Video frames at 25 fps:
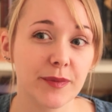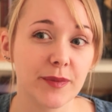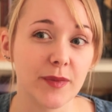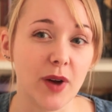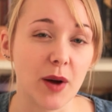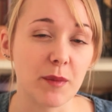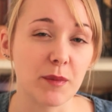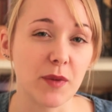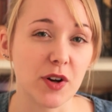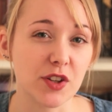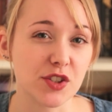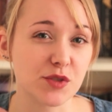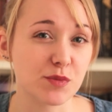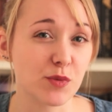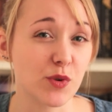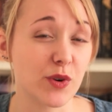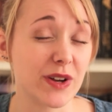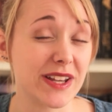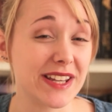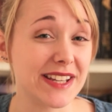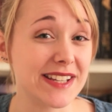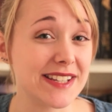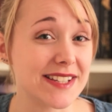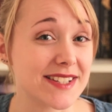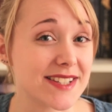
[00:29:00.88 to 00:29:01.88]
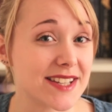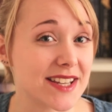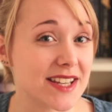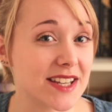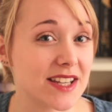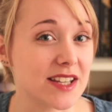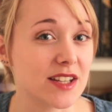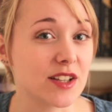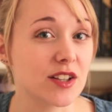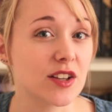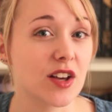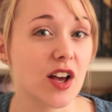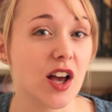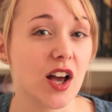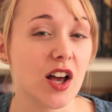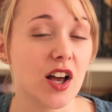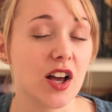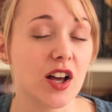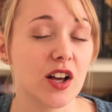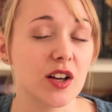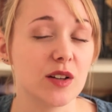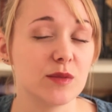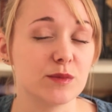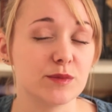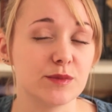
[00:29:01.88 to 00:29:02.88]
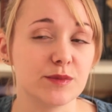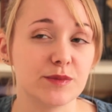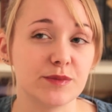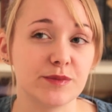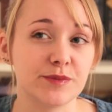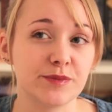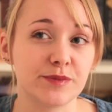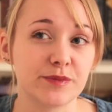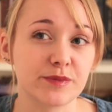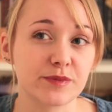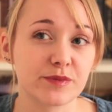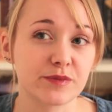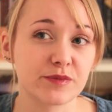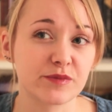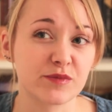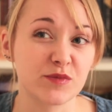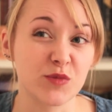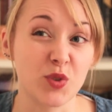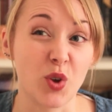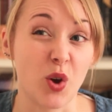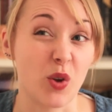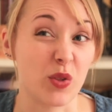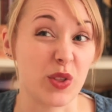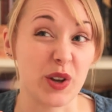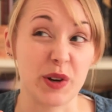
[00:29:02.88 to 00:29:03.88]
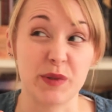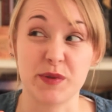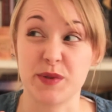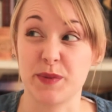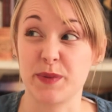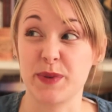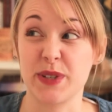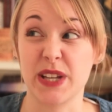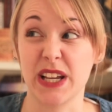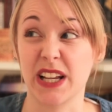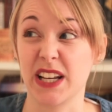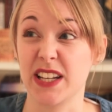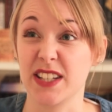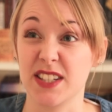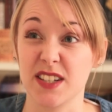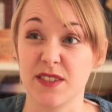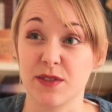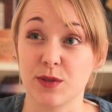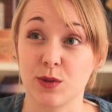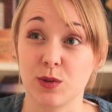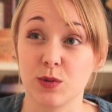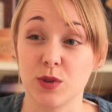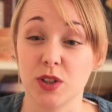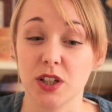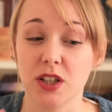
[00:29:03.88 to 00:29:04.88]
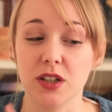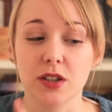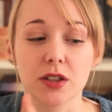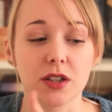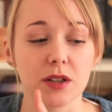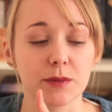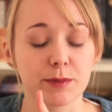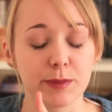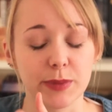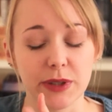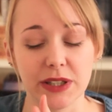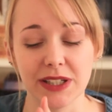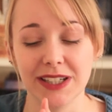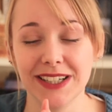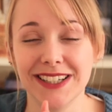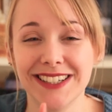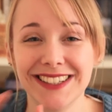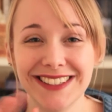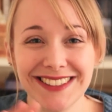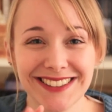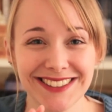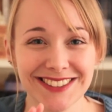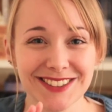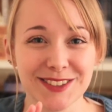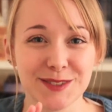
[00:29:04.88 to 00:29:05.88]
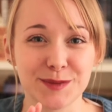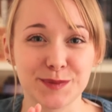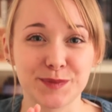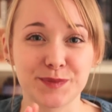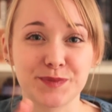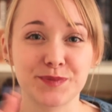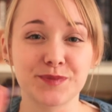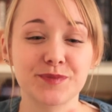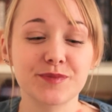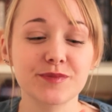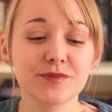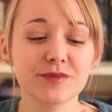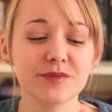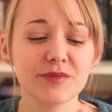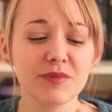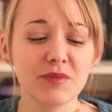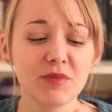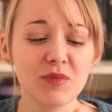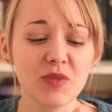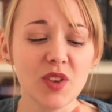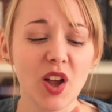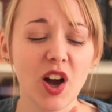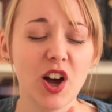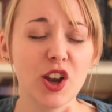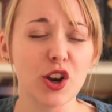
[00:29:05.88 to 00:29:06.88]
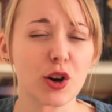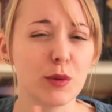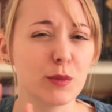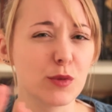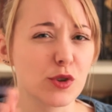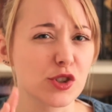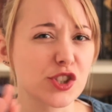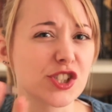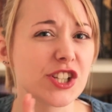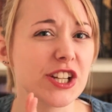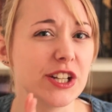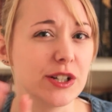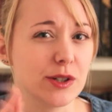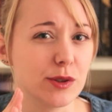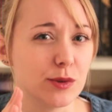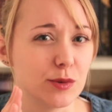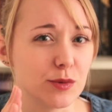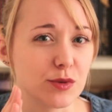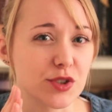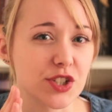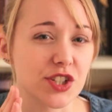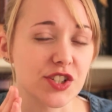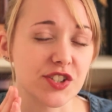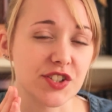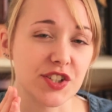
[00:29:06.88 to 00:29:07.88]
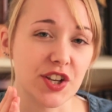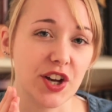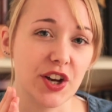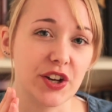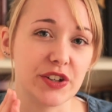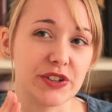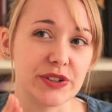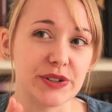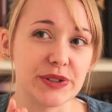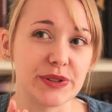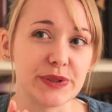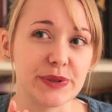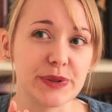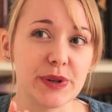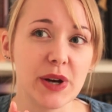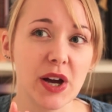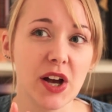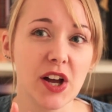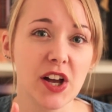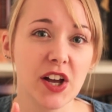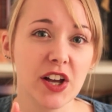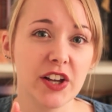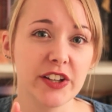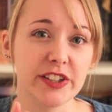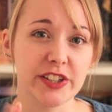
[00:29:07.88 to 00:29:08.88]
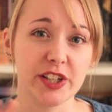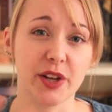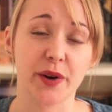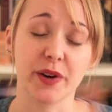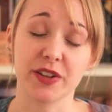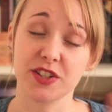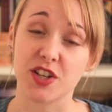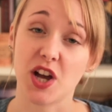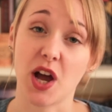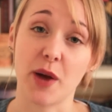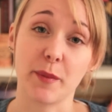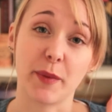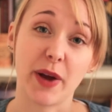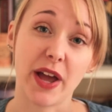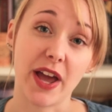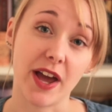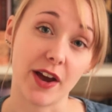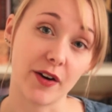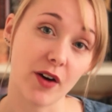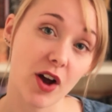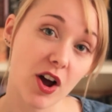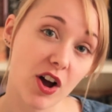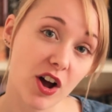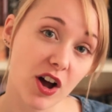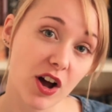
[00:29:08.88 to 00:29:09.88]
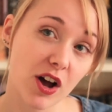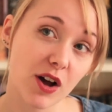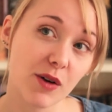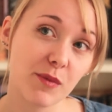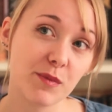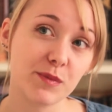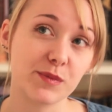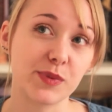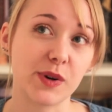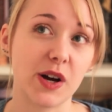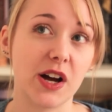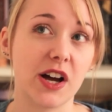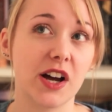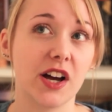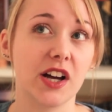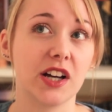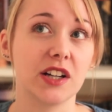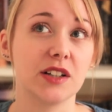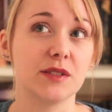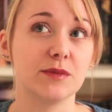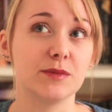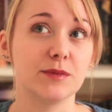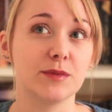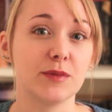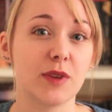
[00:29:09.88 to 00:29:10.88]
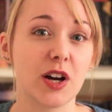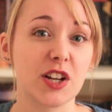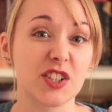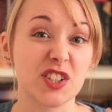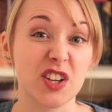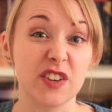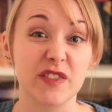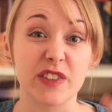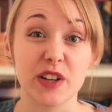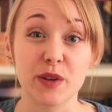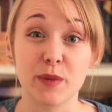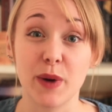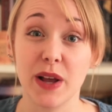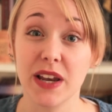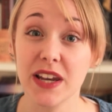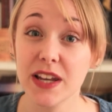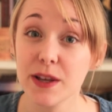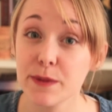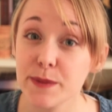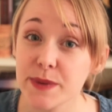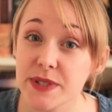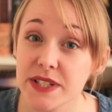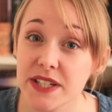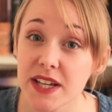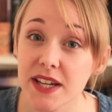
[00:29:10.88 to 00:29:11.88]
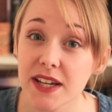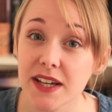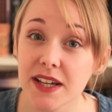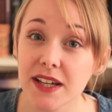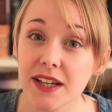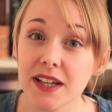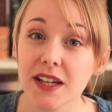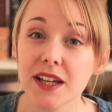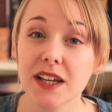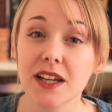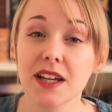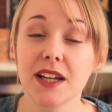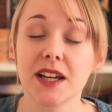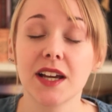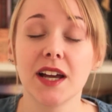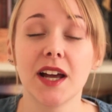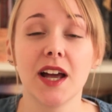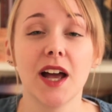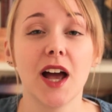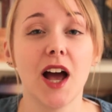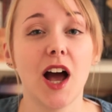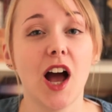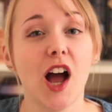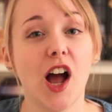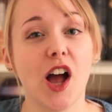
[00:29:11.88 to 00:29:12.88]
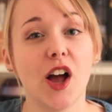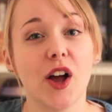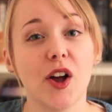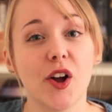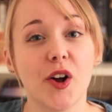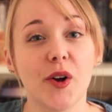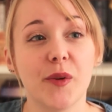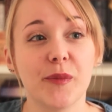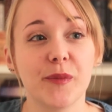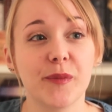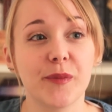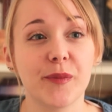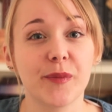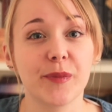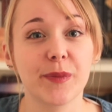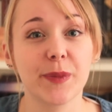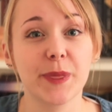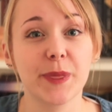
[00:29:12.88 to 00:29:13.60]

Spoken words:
a much more easy, not that it was a particularly difficult look, but a lot more chilled. So, you know, I tie my hair up, I don't really wear lipstick, and